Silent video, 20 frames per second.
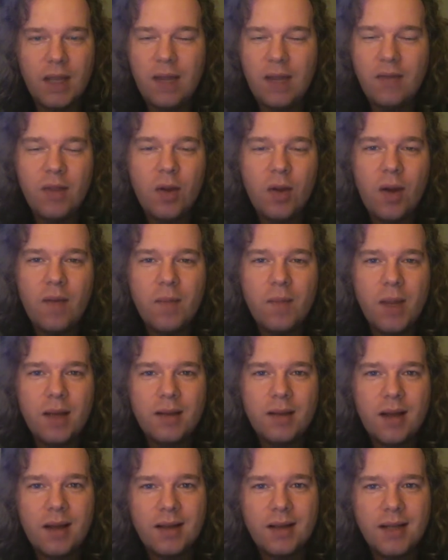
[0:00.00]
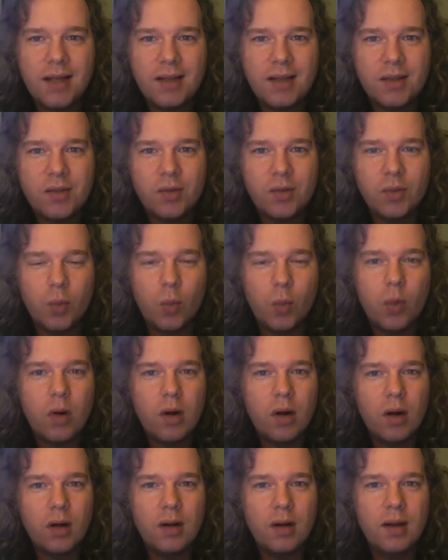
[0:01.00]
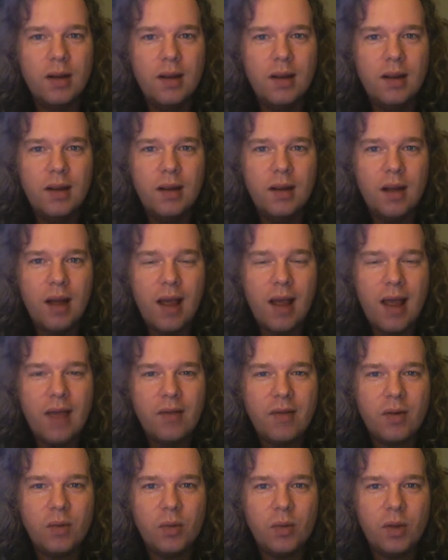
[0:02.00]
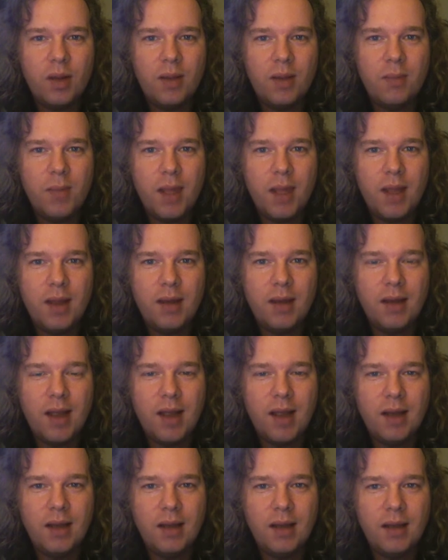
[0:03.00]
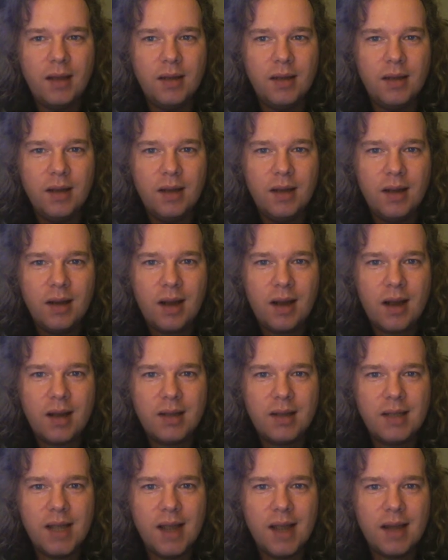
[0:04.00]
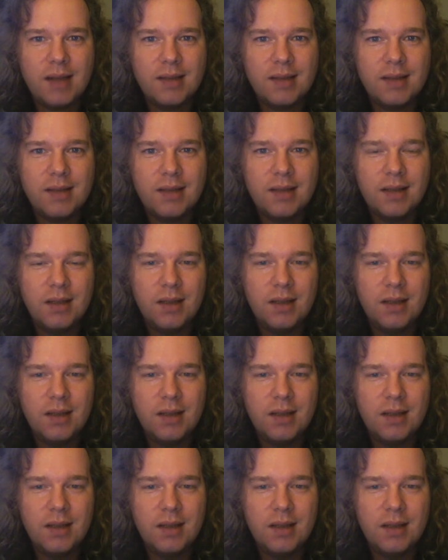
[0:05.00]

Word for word: Even though I've made contacts through work, I haven't really made any contacts